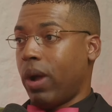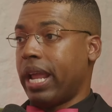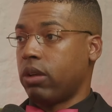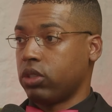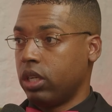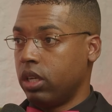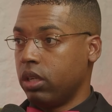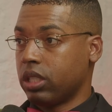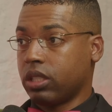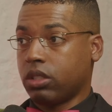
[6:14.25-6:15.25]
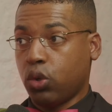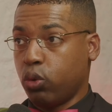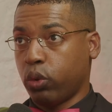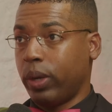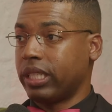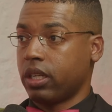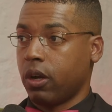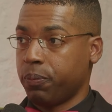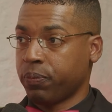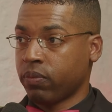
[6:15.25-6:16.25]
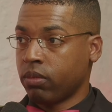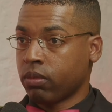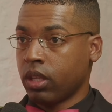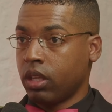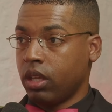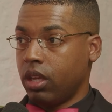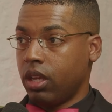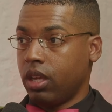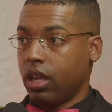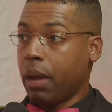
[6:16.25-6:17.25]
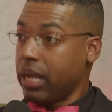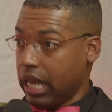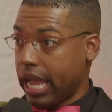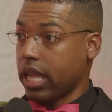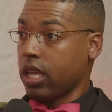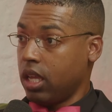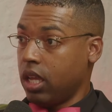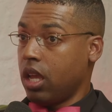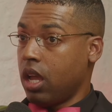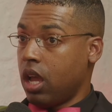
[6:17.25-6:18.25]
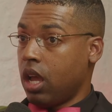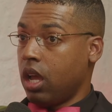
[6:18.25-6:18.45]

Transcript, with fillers: of the White House. It's just two, three weeks ago. No, I, I mean, like, yeah, I didn't know that